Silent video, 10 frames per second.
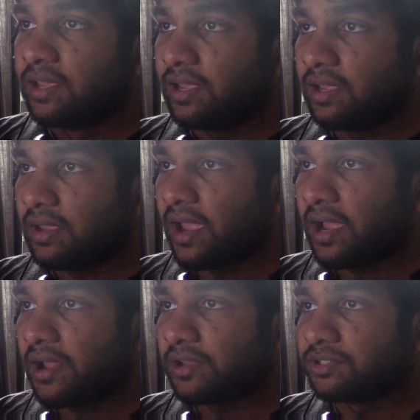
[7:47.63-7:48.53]
It
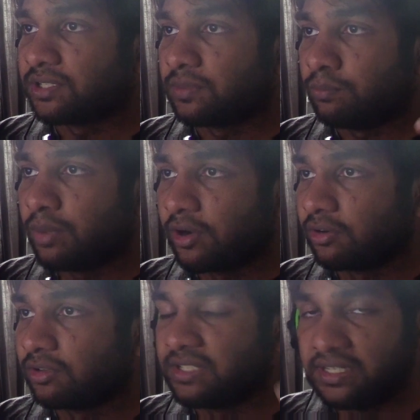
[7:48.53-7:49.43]
has
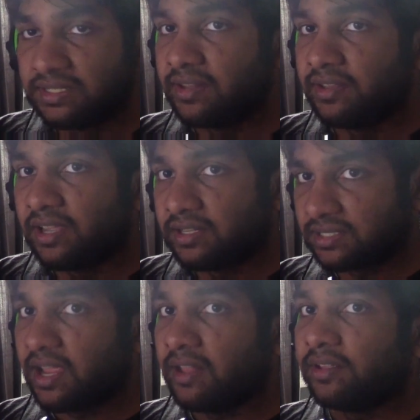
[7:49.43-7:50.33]
better detailing and
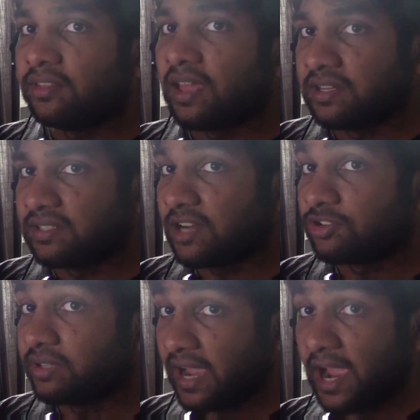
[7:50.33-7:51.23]
scaling that is
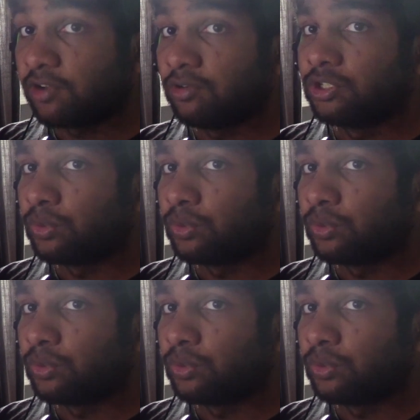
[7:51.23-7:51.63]
actually accurate